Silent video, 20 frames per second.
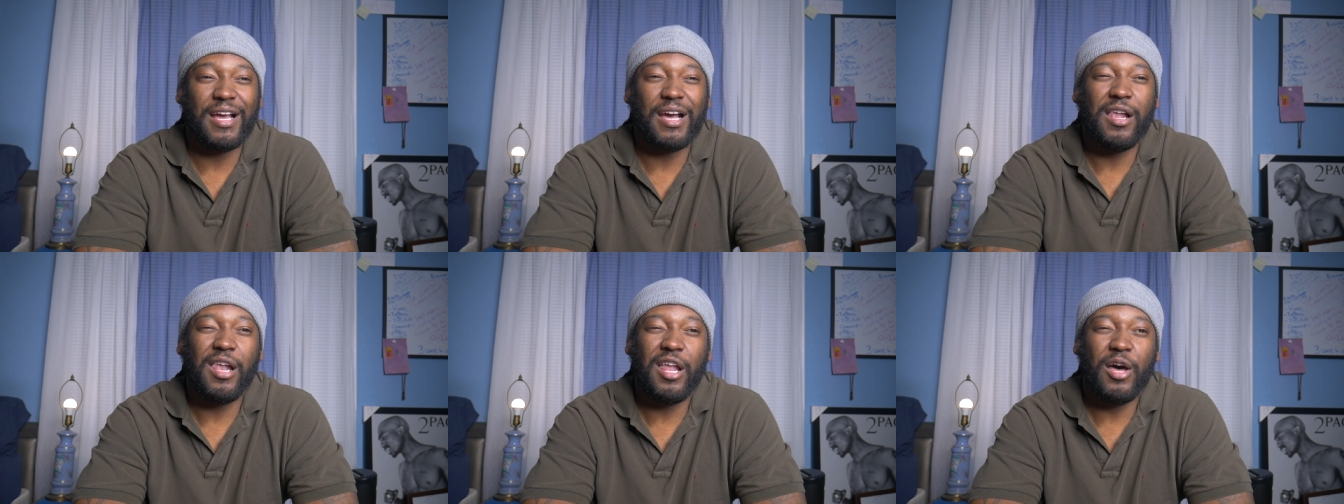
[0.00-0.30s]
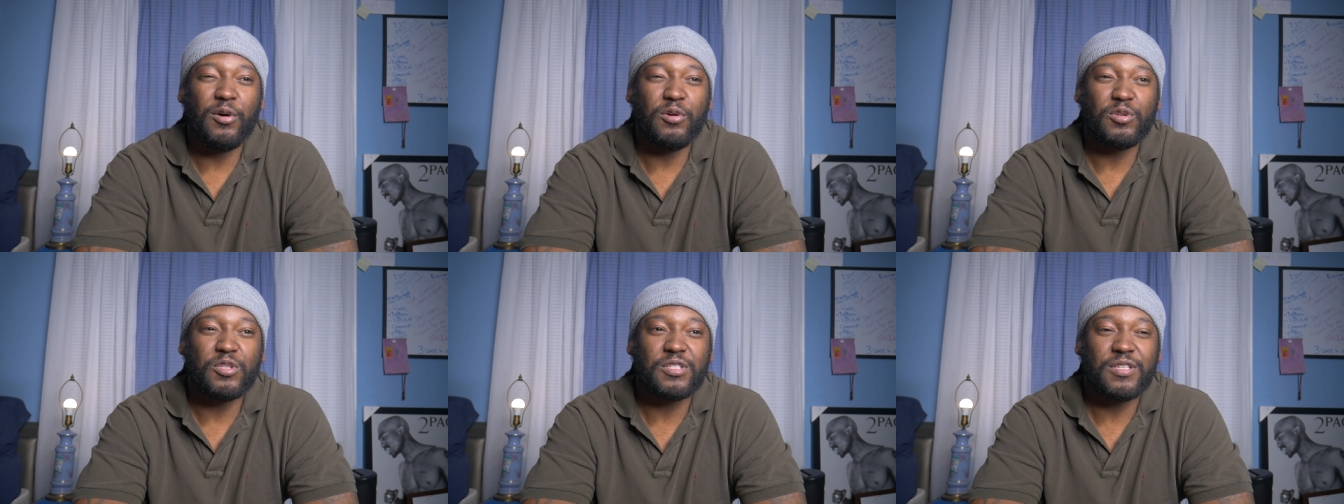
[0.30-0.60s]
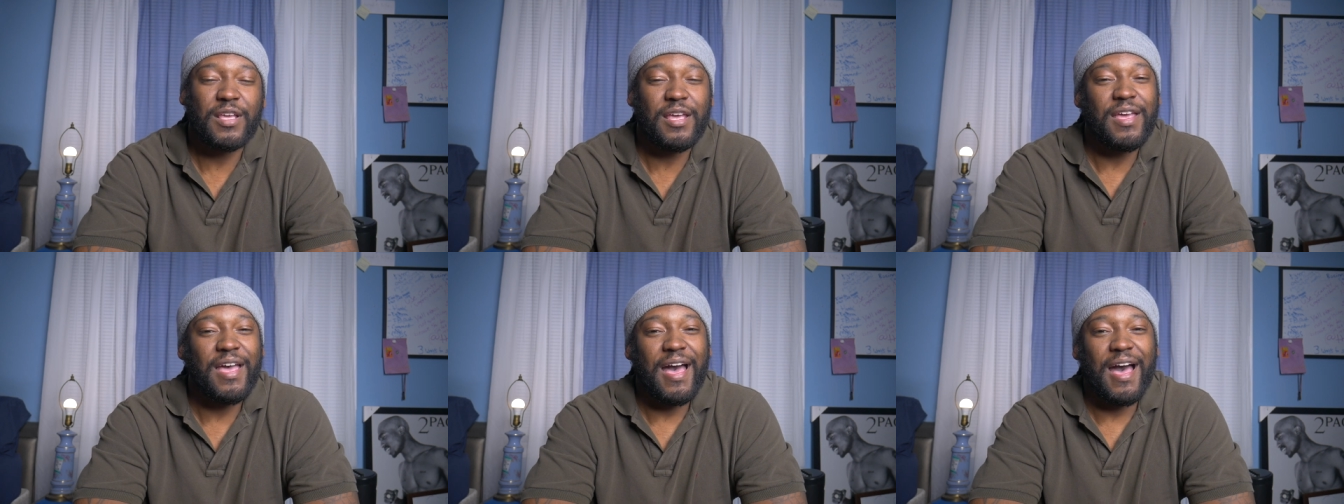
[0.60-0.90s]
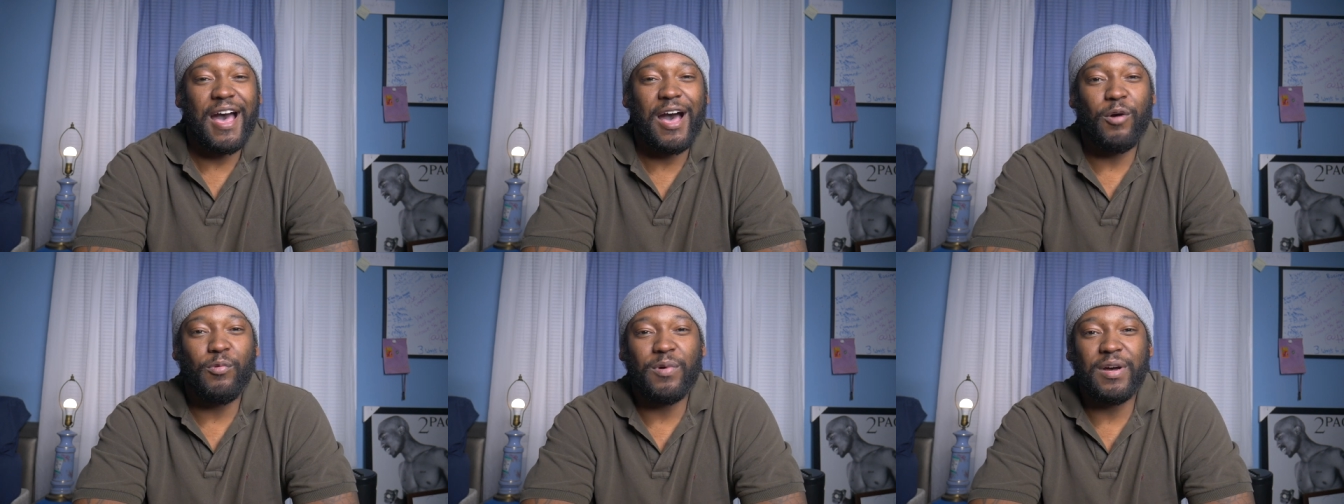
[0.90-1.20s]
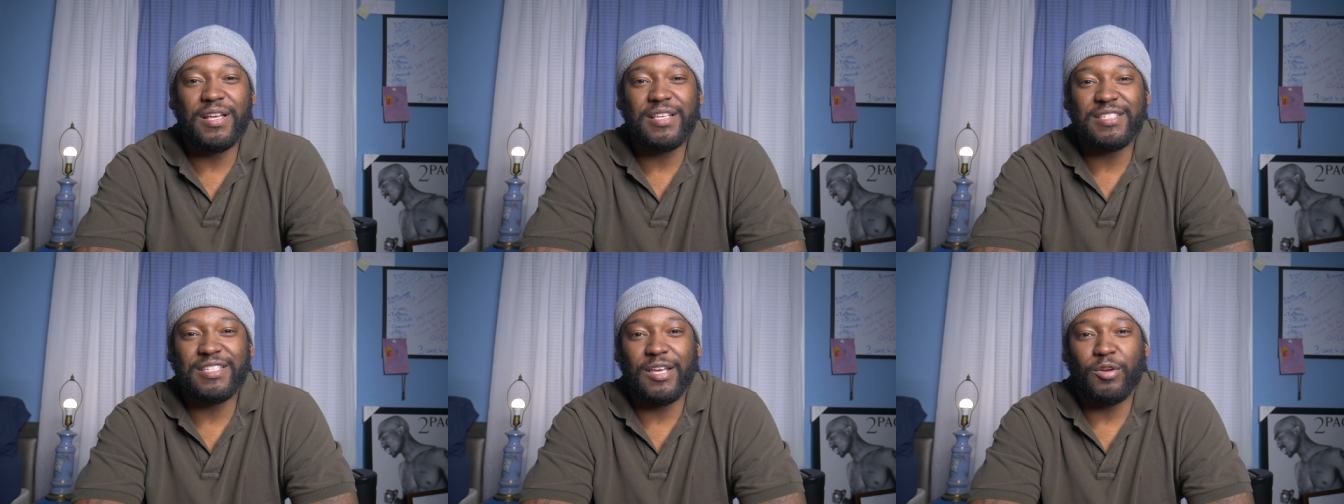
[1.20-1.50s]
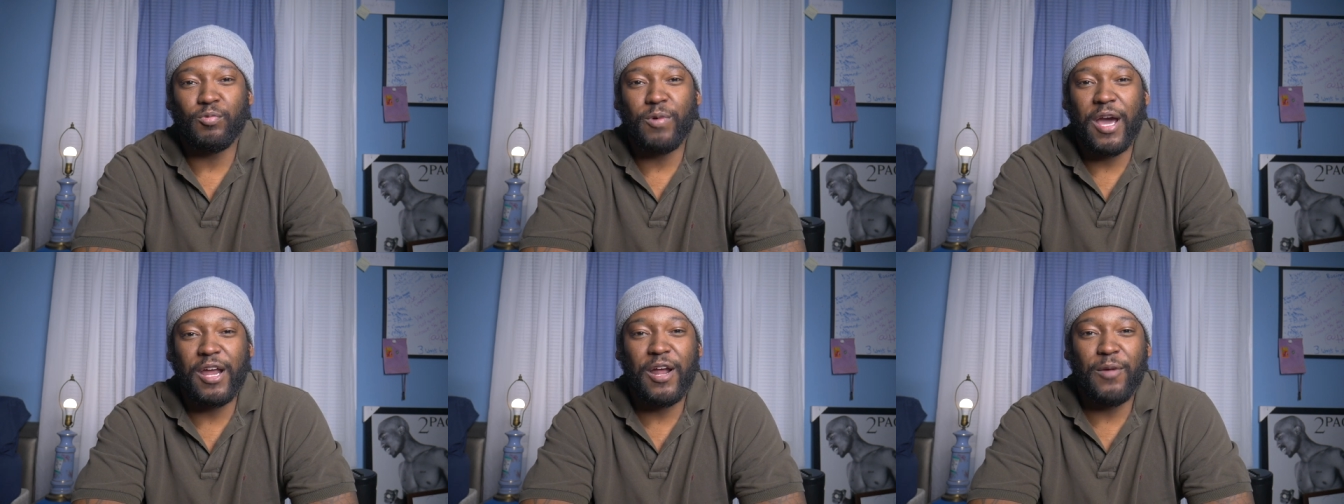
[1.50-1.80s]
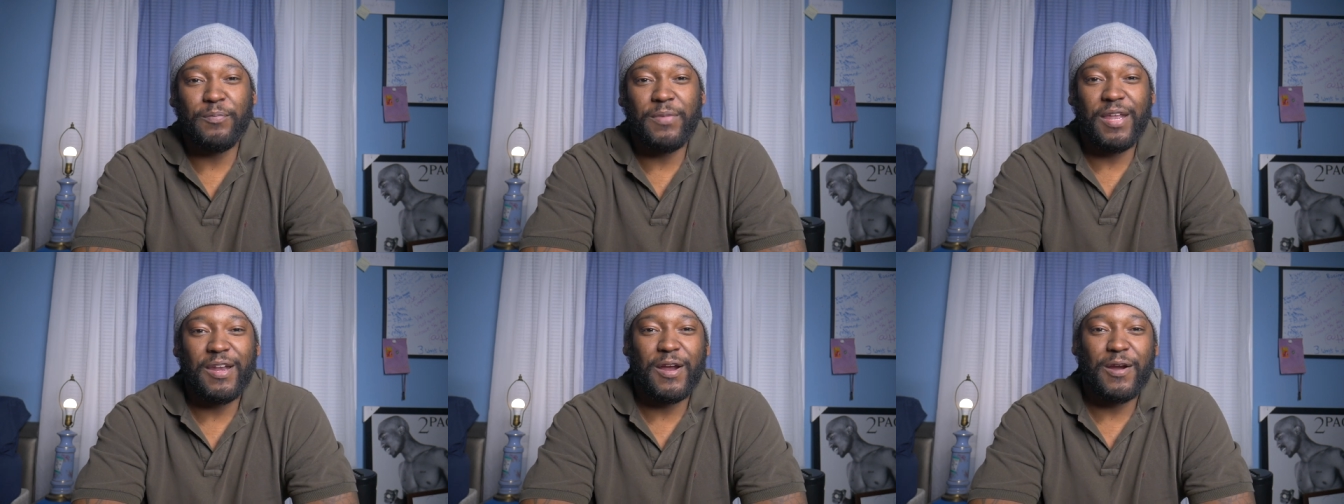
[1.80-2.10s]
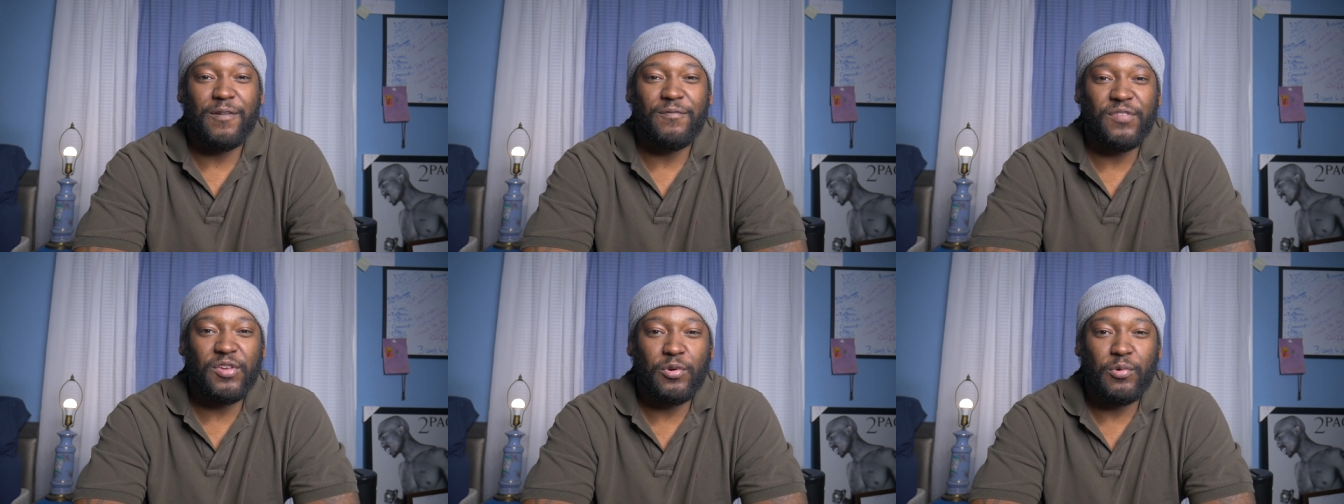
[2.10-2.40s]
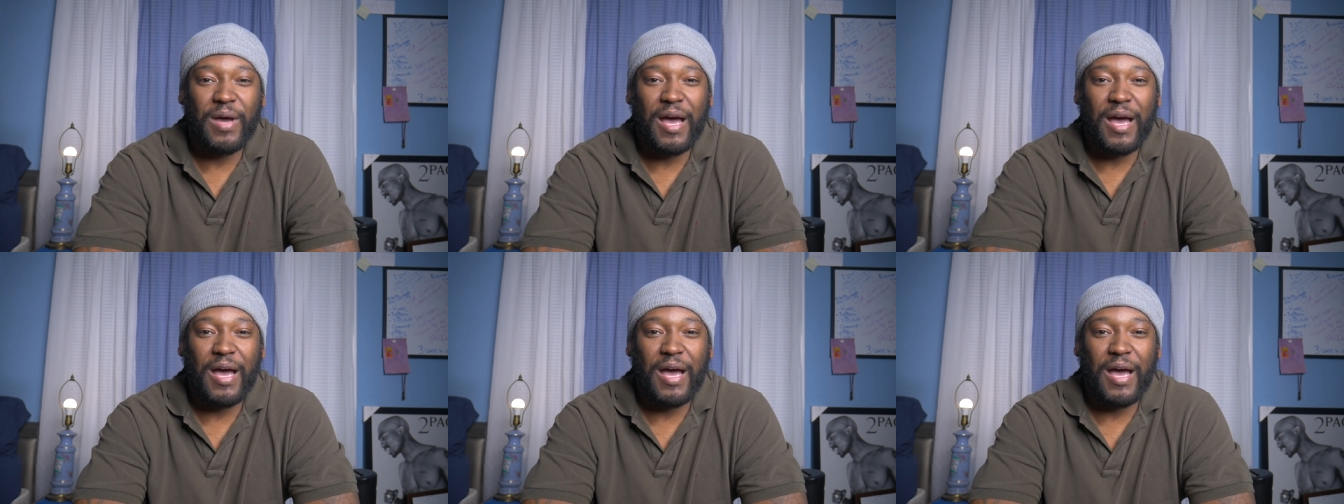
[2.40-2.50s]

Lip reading: close, I wasn't right up in her view.